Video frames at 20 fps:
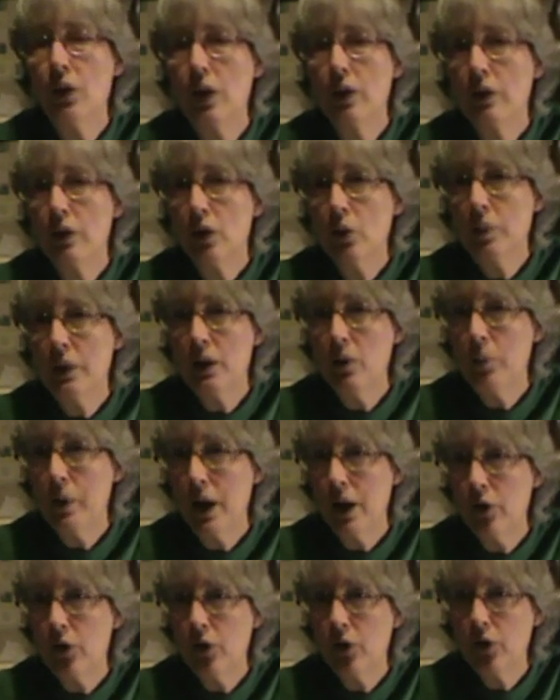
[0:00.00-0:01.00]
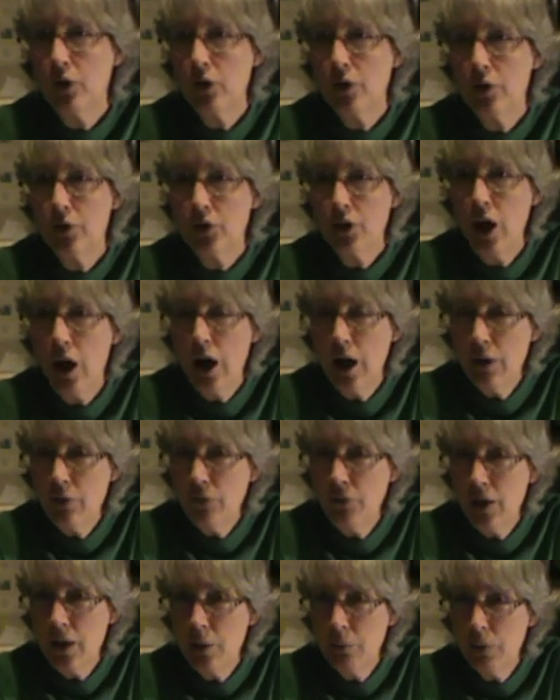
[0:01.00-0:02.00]
a little bit about her Thai
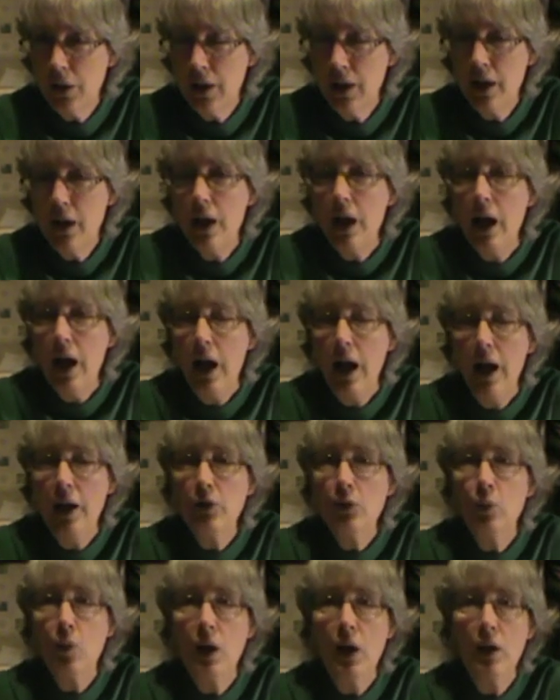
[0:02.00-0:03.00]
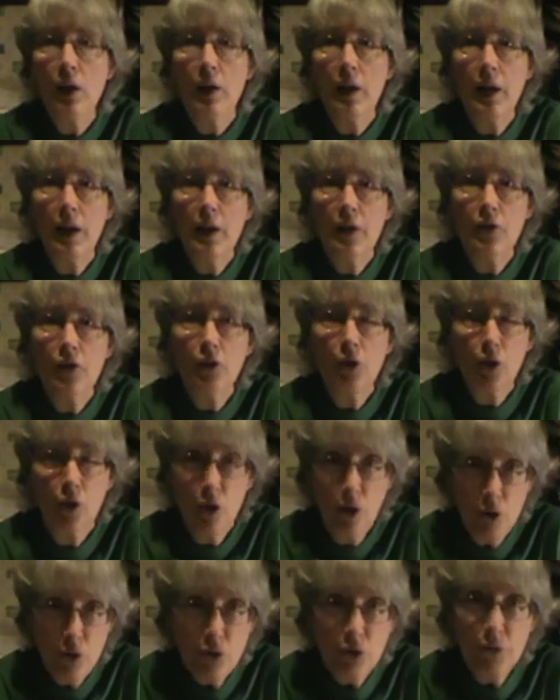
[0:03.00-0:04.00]
family as well as her
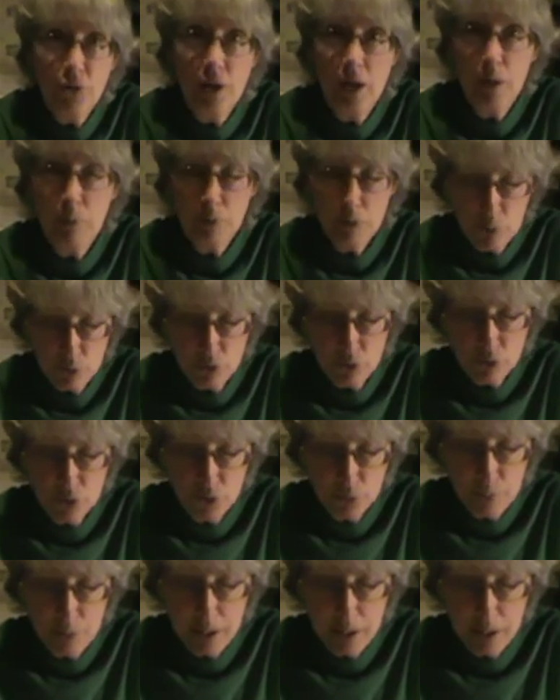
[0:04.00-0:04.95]
host family, which was